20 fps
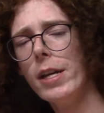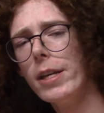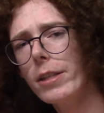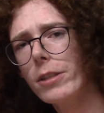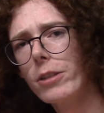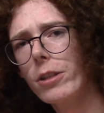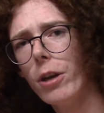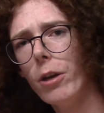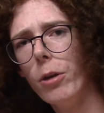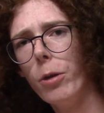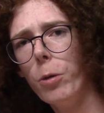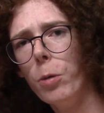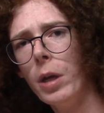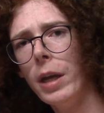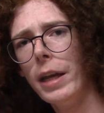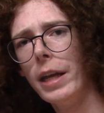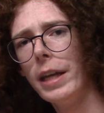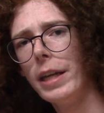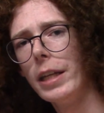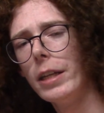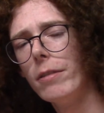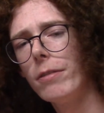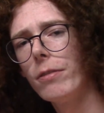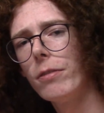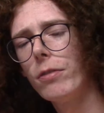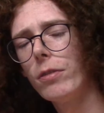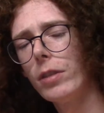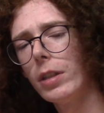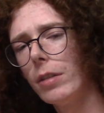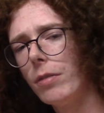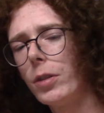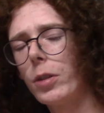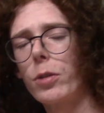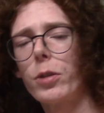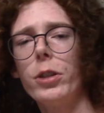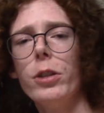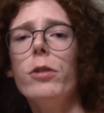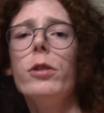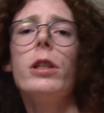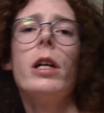So if you're
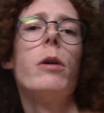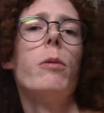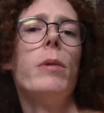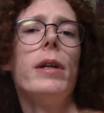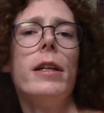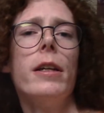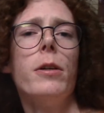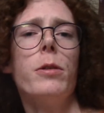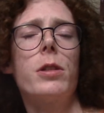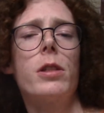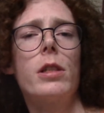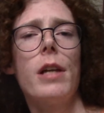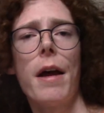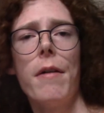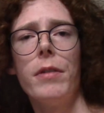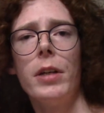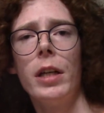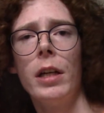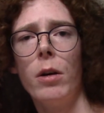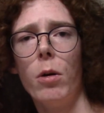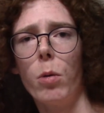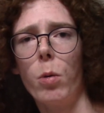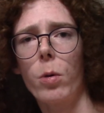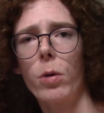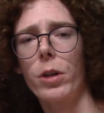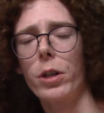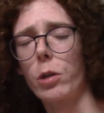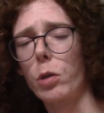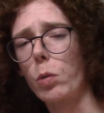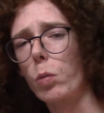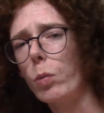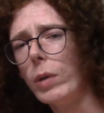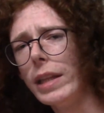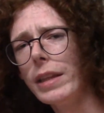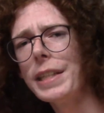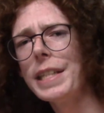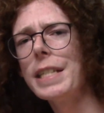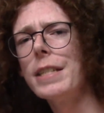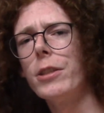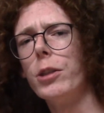using Windows 7 or you're
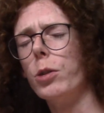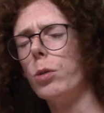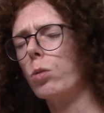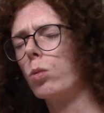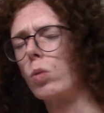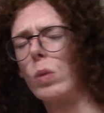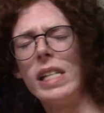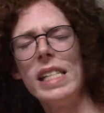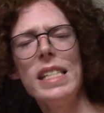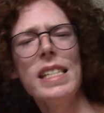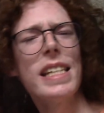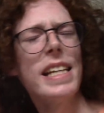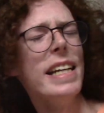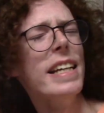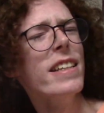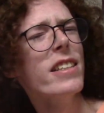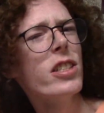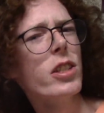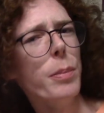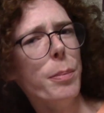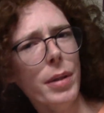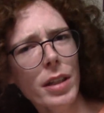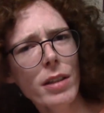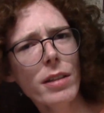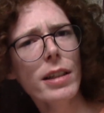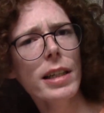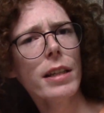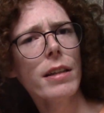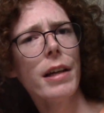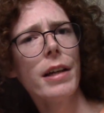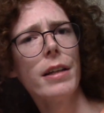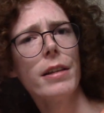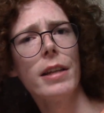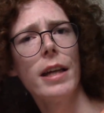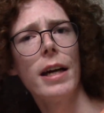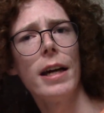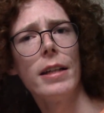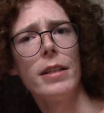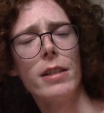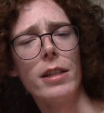willing to risk instability like
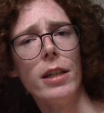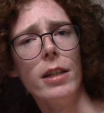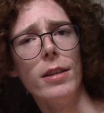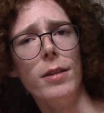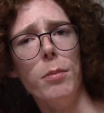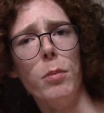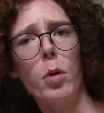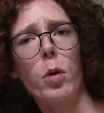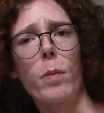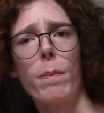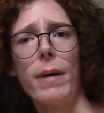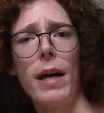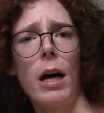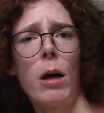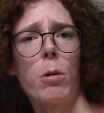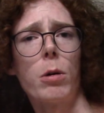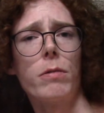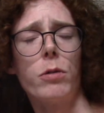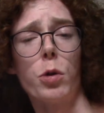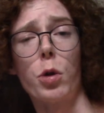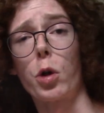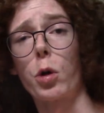that to get the more powerful